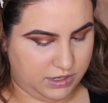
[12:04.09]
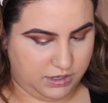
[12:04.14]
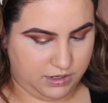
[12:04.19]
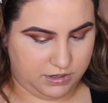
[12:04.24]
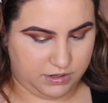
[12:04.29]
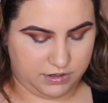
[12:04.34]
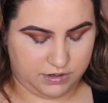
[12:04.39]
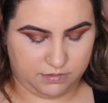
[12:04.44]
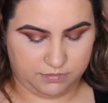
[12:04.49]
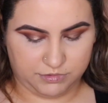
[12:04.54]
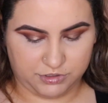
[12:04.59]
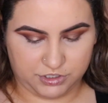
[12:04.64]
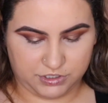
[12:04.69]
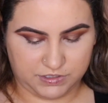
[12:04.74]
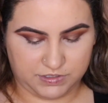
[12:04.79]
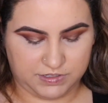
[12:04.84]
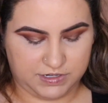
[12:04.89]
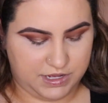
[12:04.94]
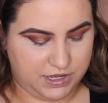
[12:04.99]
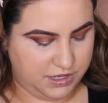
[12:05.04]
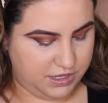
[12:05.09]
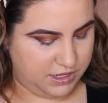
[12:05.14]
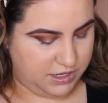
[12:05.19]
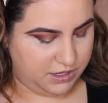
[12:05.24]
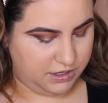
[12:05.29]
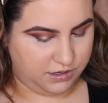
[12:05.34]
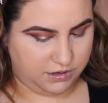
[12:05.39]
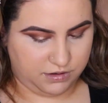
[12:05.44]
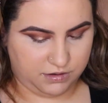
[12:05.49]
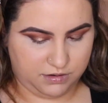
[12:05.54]
and I'm just
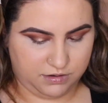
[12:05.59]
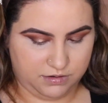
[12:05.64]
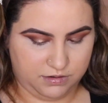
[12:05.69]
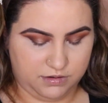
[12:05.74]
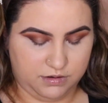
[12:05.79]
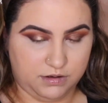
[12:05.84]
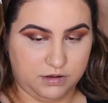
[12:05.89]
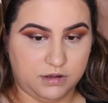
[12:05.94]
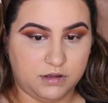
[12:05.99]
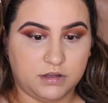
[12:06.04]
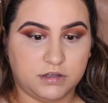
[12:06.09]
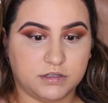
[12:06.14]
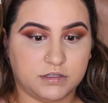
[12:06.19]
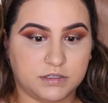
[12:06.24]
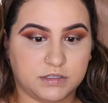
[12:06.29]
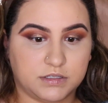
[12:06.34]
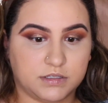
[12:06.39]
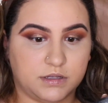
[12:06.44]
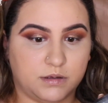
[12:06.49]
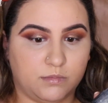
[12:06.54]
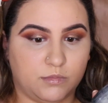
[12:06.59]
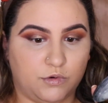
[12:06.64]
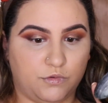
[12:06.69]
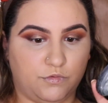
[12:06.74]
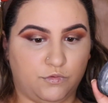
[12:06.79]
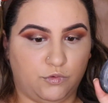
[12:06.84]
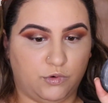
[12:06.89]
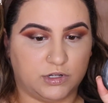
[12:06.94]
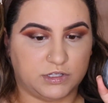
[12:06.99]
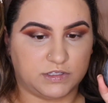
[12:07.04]
taking some
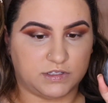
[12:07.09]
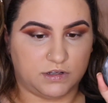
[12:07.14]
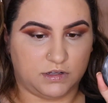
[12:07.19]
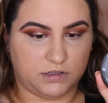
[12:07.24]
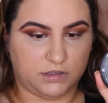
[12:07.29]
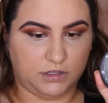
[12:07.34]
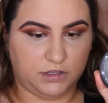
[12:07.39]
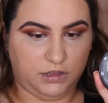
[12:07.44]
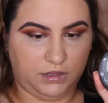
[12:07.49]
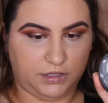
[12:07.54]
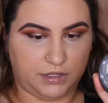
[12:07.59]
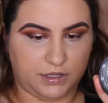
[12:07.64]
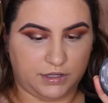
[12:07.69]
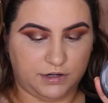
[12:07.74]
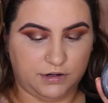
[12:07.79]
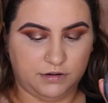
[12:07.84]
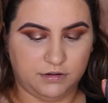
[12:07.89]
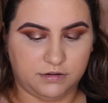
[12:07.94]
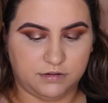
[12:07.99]
of what's on the lid.